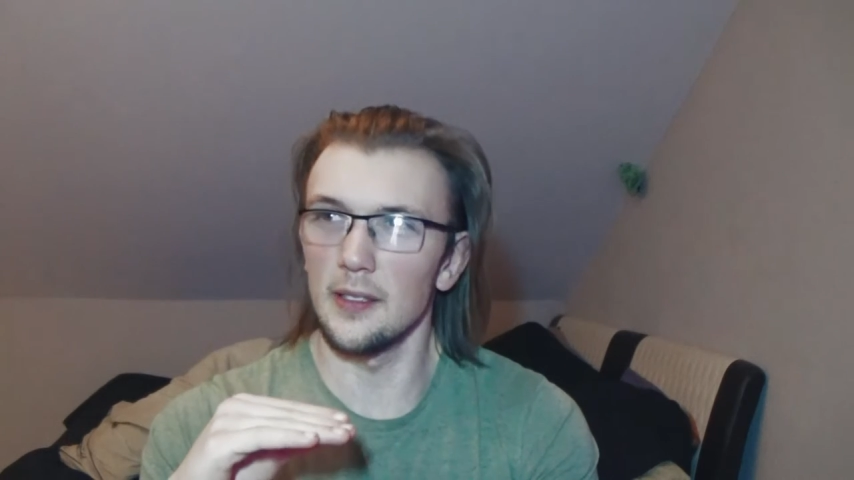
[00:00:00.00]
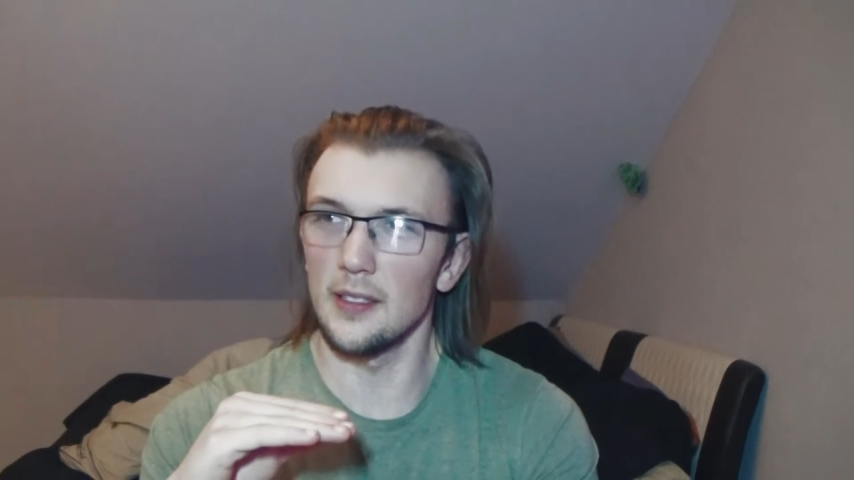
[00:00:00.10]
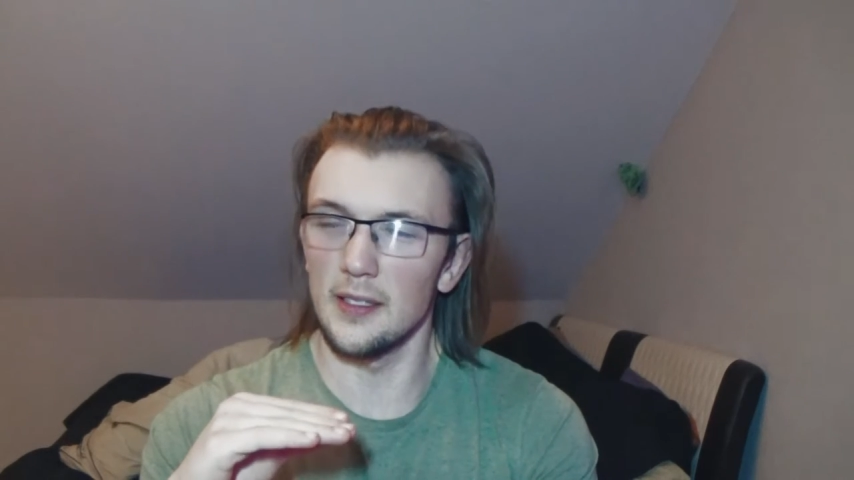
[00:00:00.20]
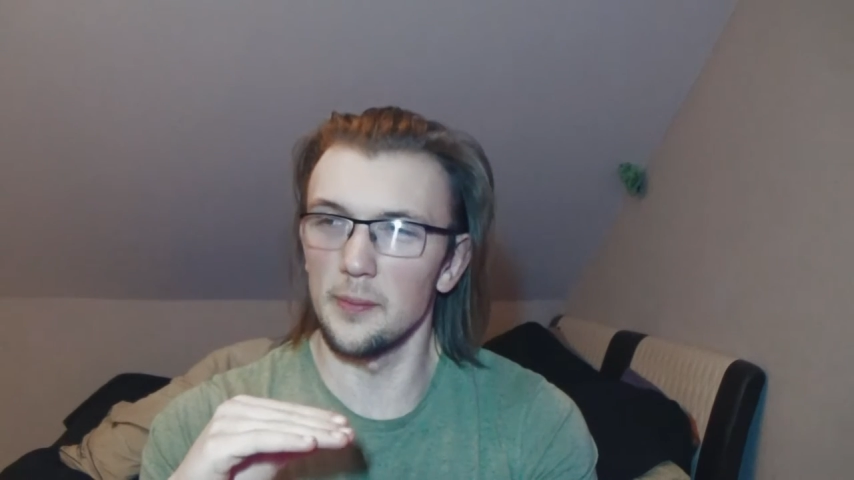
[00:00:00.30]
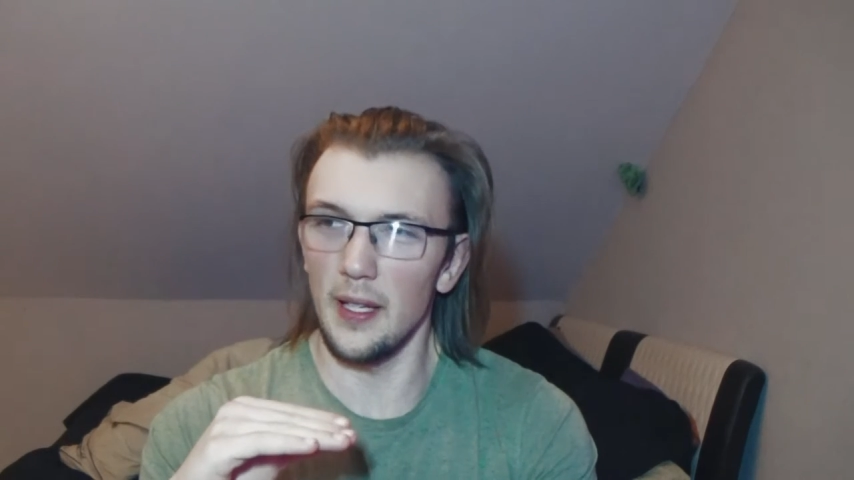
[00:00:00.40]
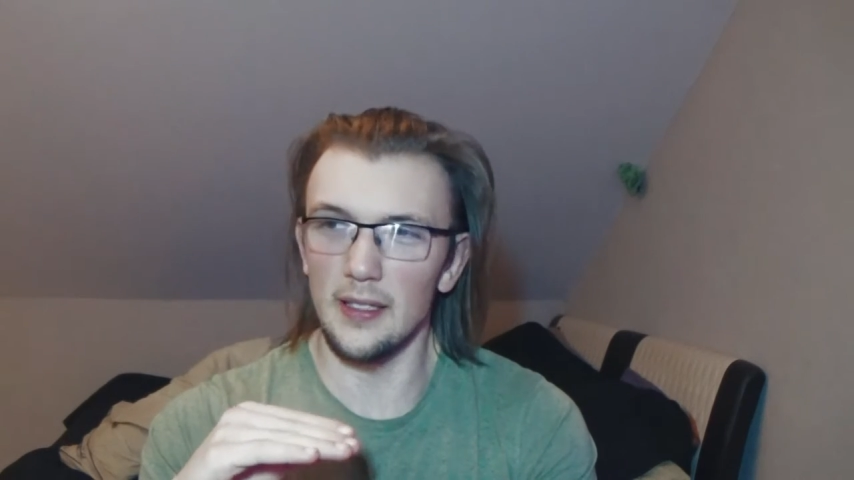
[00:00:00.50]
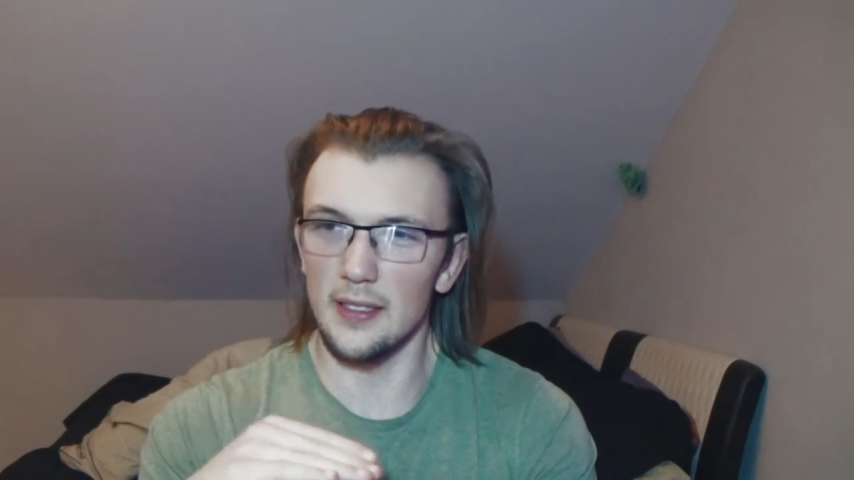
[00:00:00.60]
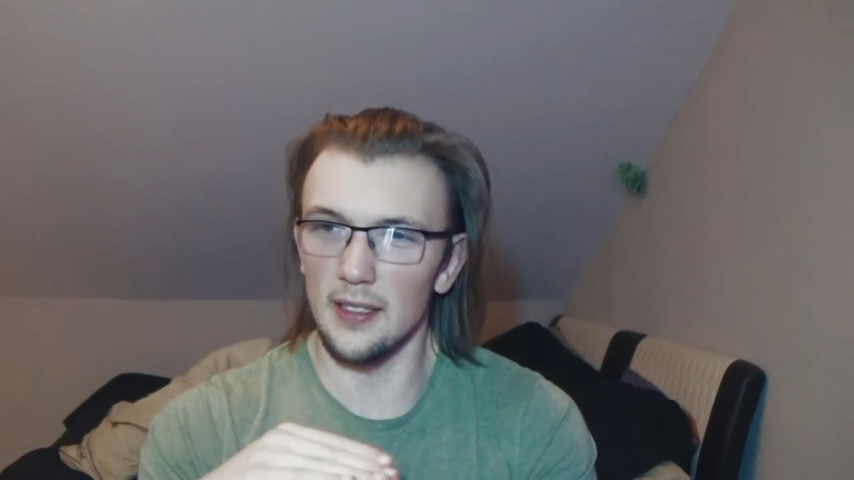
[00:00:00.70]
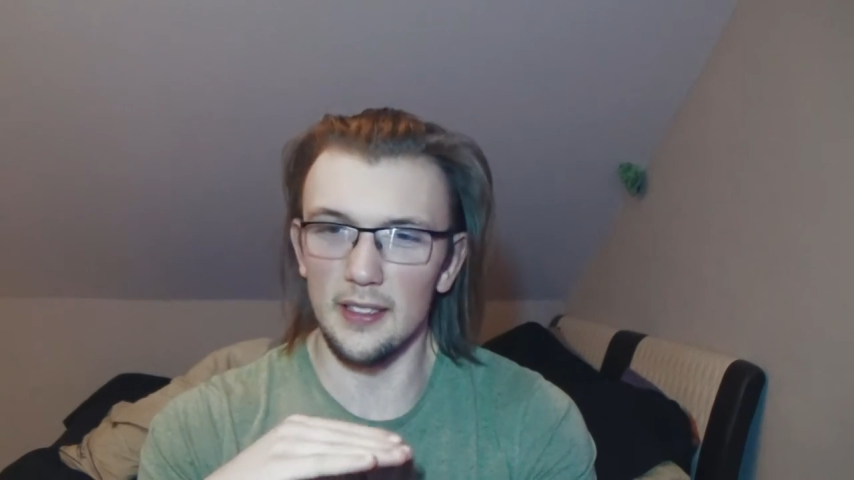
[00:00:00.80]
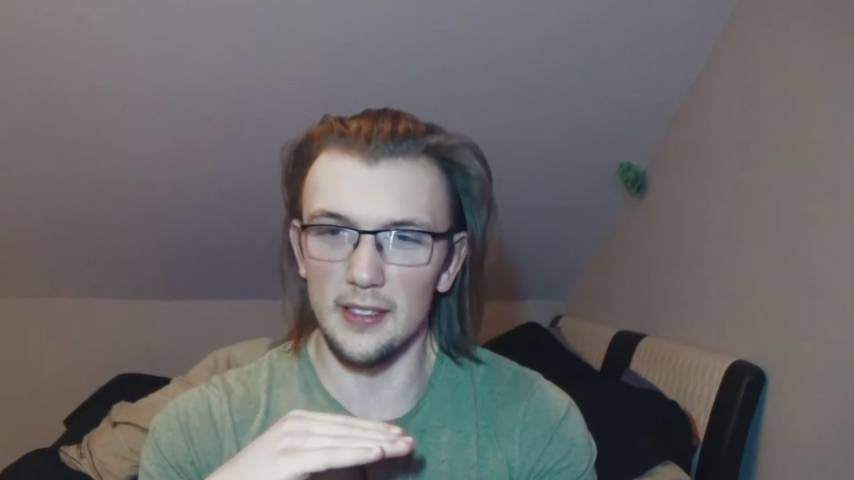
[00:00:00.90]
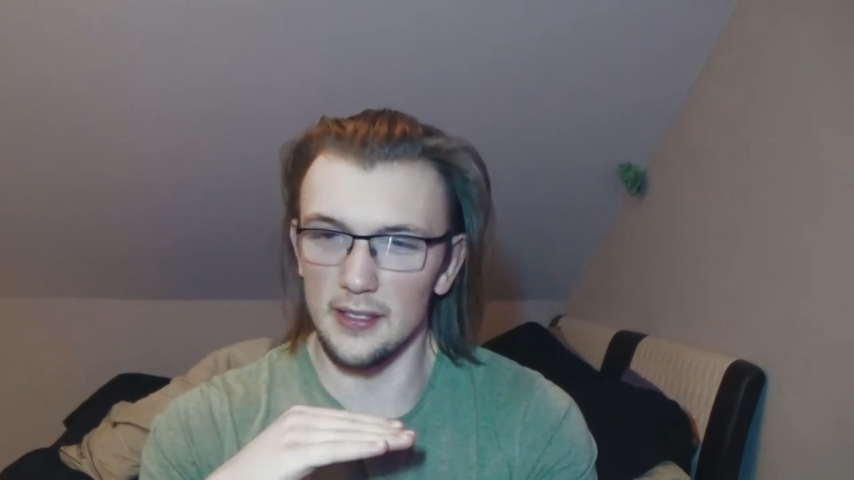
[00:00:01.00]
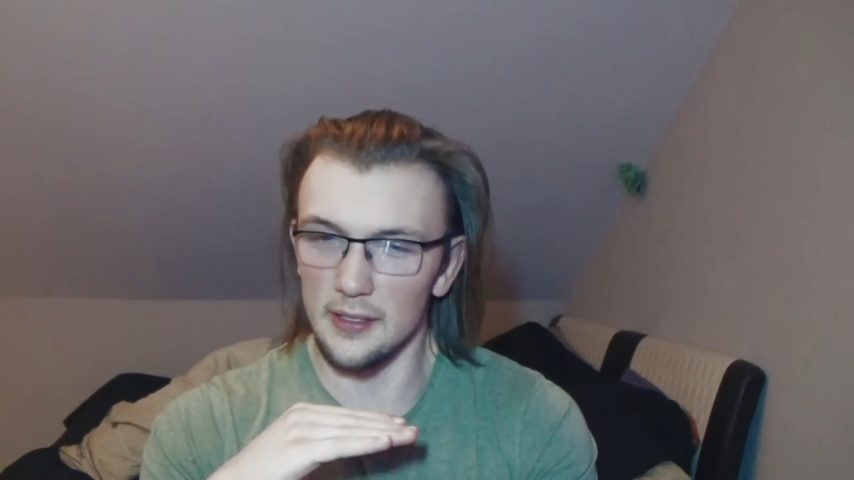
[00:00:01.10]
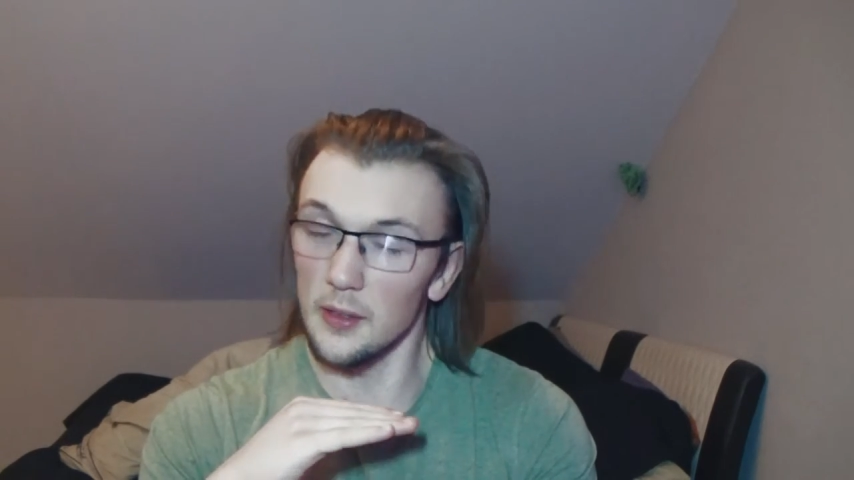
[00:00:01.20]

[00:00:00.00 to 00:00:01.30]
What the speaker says: and you're just basically just,